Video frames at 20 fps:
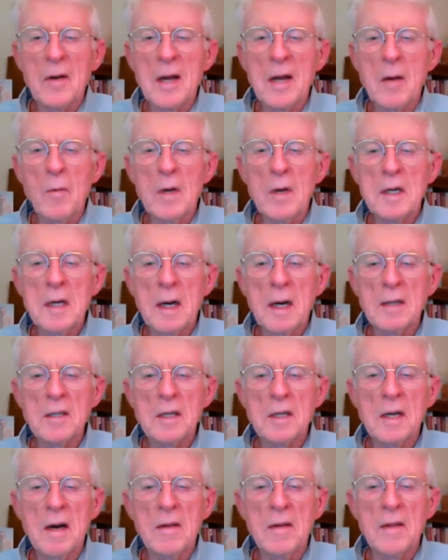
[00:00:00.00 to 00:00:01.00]
we
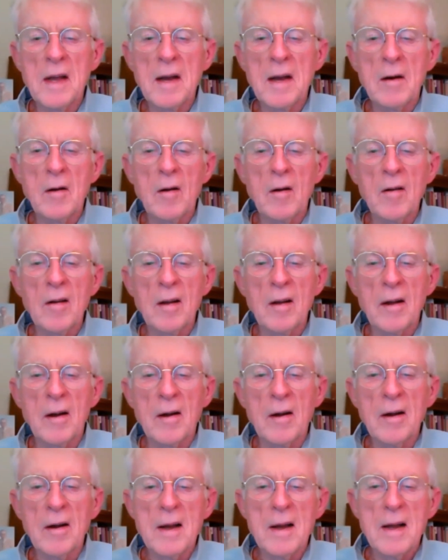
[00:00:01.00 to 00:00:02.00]
touched on that
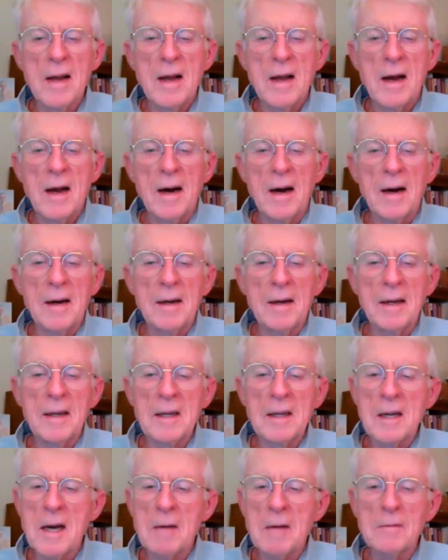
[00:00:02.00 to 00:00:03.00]
earlier.
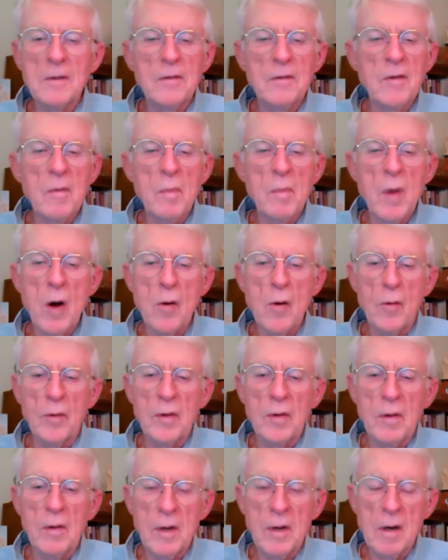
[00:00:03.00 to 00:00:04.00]
It comes from both.
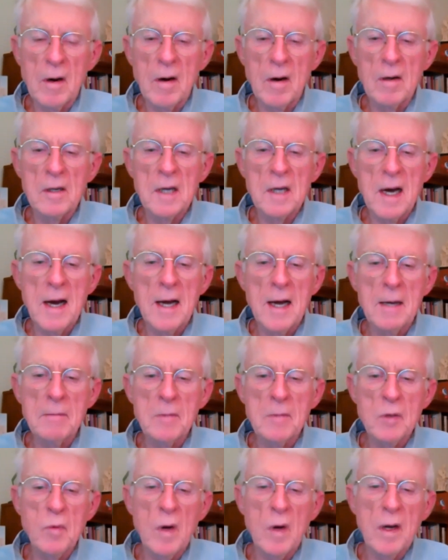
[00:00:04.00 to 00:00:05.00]
There are
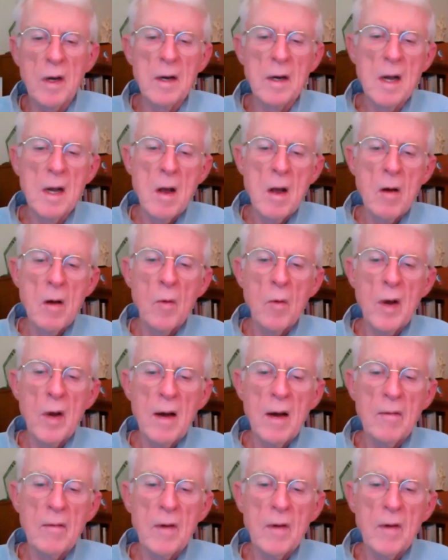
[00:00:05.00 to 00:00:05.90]
times when we have